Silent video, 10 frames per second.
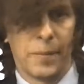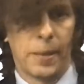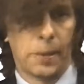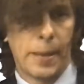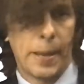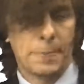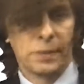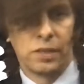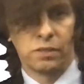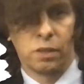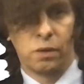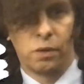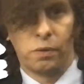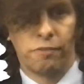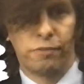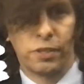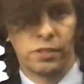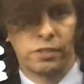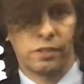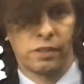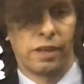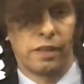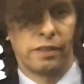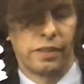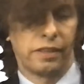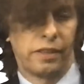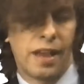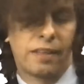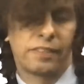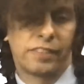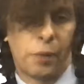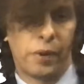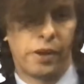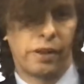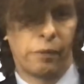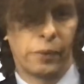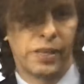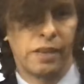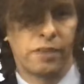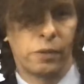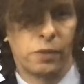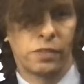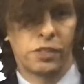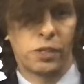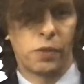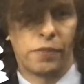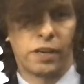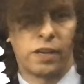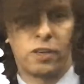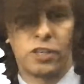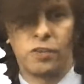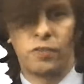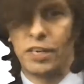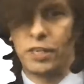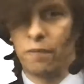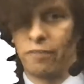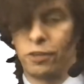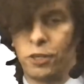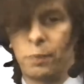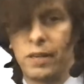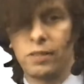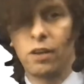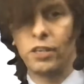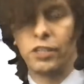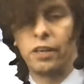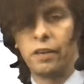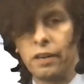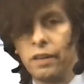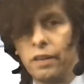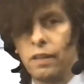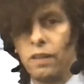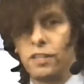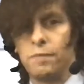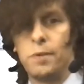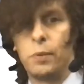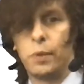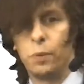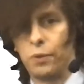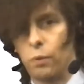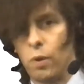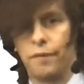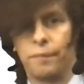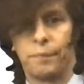Okay, so the analysis I want to give you is to show that the conversion ratio of the first price auction is mu equal to 1.